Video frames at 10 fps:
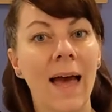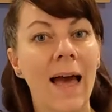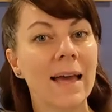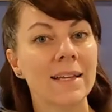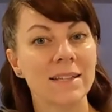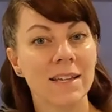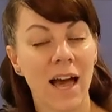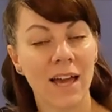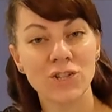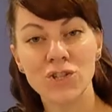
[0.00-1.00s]
And
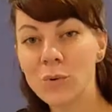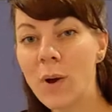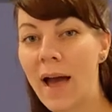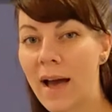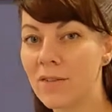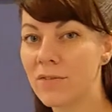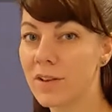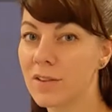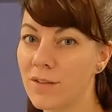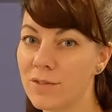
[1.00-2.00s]
I do have a
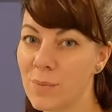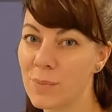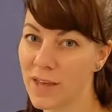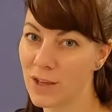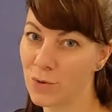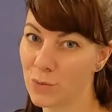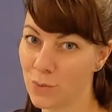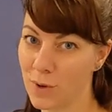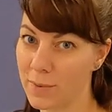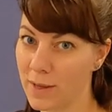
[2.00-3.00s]
lovely pink
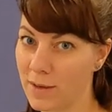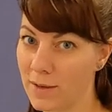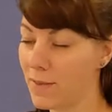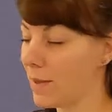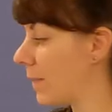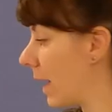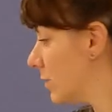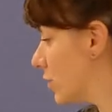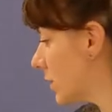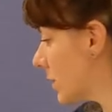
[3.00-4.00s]
ribbon that
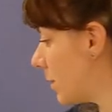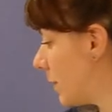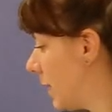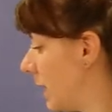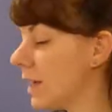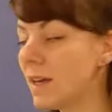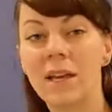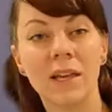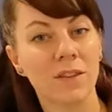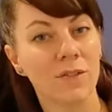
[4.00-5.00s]
matches the pink
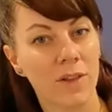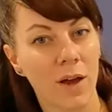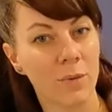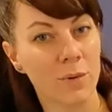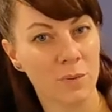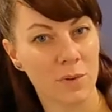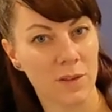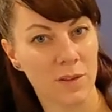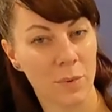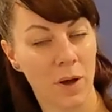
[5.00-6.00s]
in the flowers
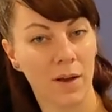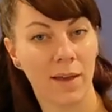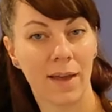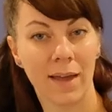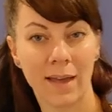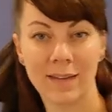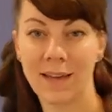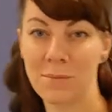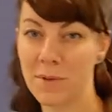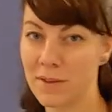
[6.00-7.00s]
within the pocket, and
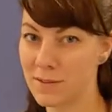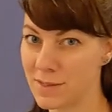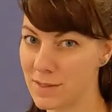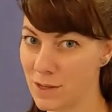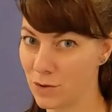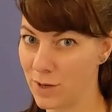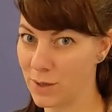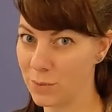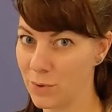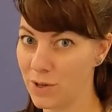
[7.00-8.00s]
I'm
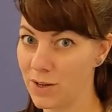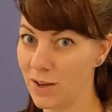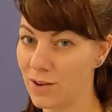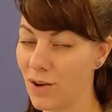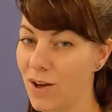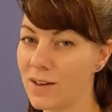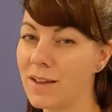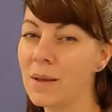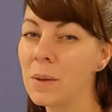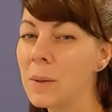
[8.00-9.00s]
considering putting it on,
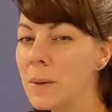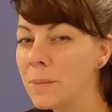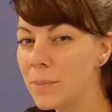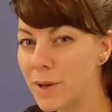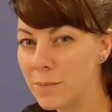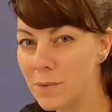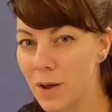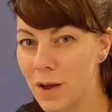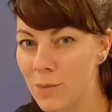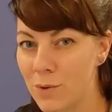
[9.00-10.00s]
but I'm
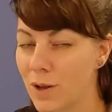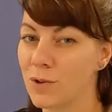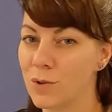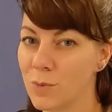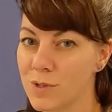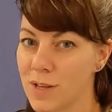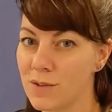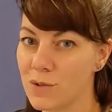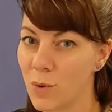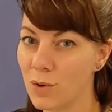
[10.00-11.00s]
not 100%
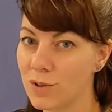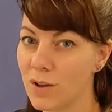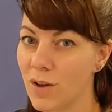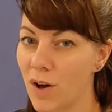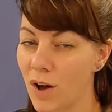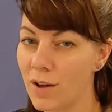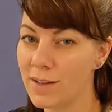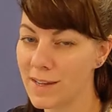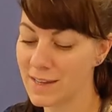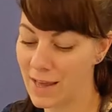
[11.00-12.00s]
sold
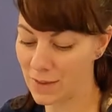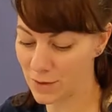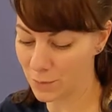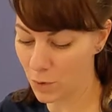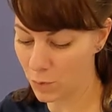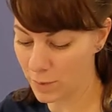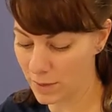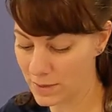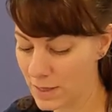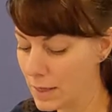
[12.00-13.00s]
on it at the moment.